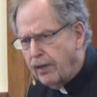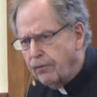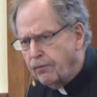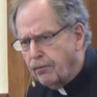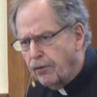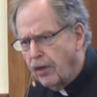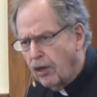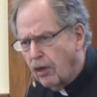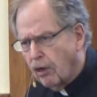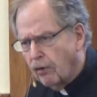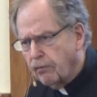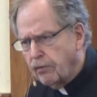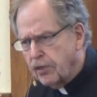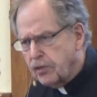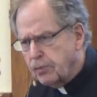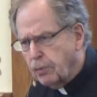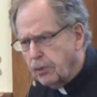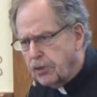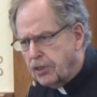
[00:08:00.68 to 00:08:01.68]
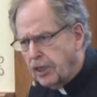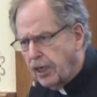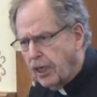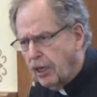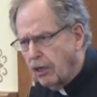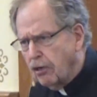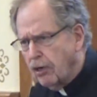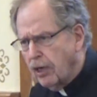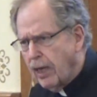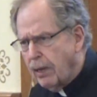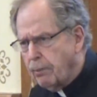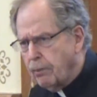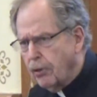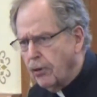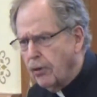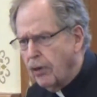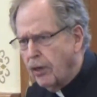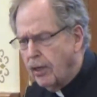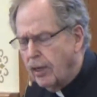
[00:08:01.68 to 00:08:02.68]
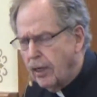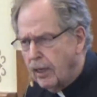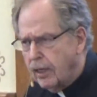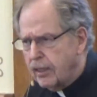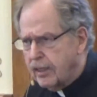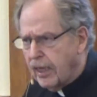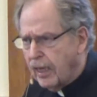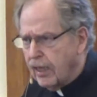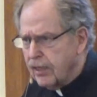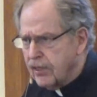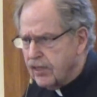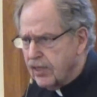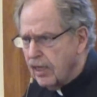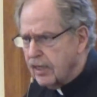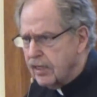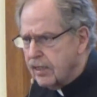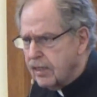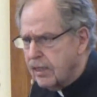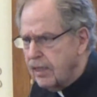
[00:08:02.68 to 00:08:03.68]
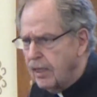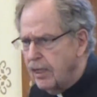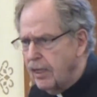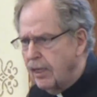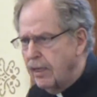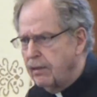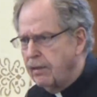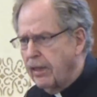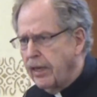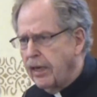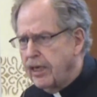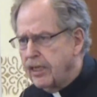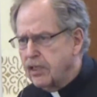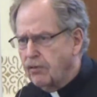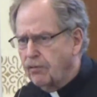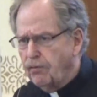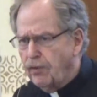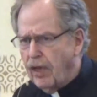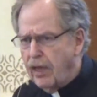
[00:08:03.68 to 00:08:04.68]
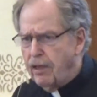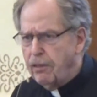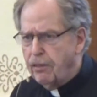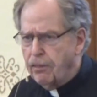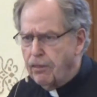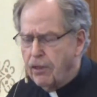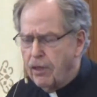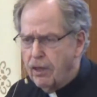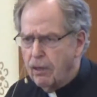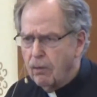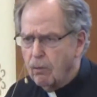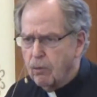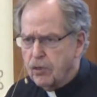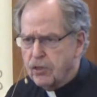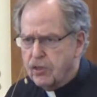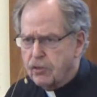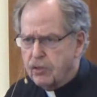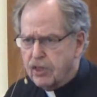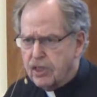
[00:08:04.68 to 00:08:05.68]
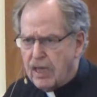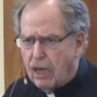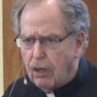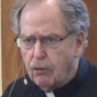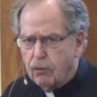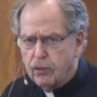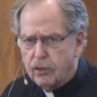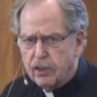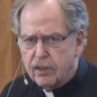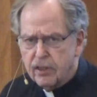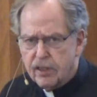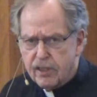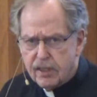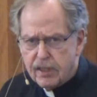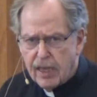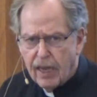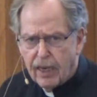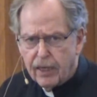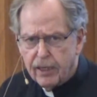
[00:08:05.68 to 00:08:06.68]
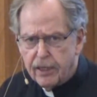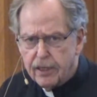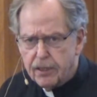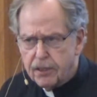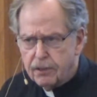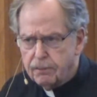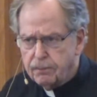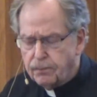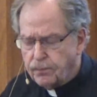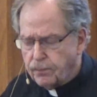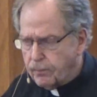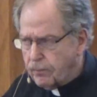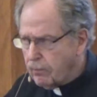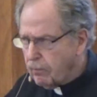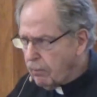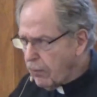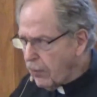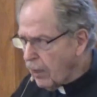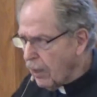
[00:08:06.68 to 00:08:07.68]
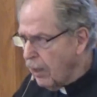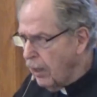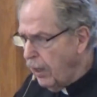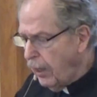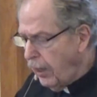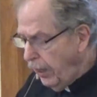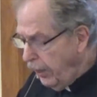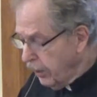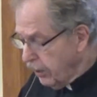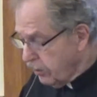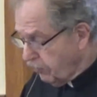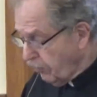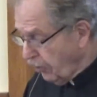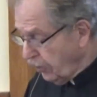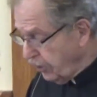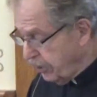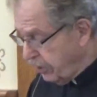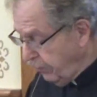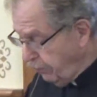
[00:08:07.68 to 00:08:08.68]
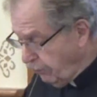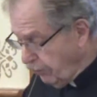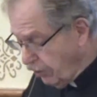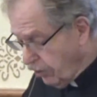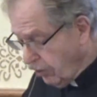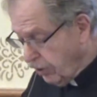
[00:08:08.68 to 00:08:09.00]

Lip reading: life of this particular leper tells us that his faith is sound and sound. And it's very difficult